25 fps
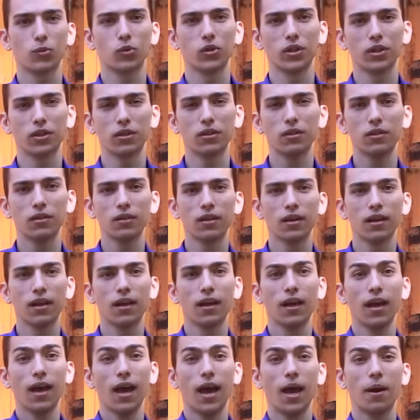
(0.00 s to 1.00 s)
is Muneer,
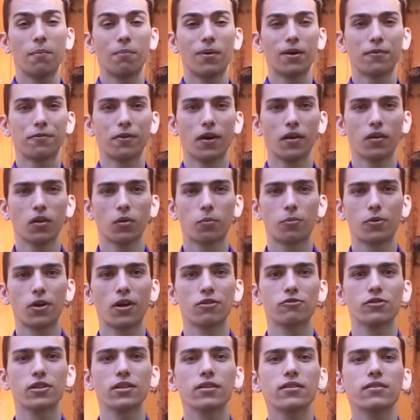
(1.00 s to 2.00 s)
and my final
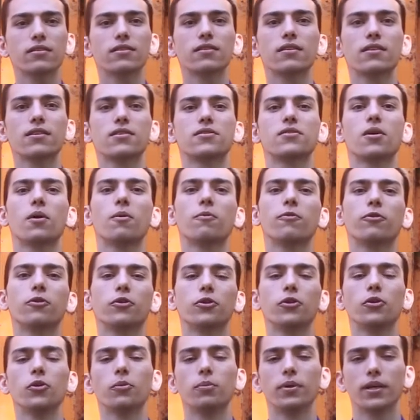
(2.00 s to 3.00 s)
project is Hope
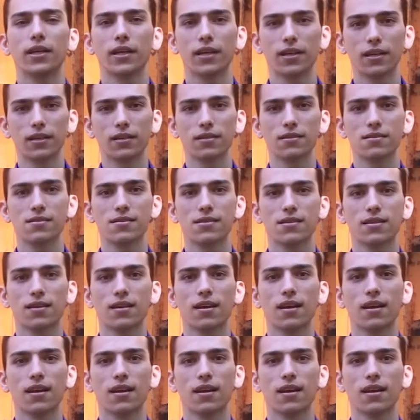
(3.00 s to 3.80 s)
for New Beginnings.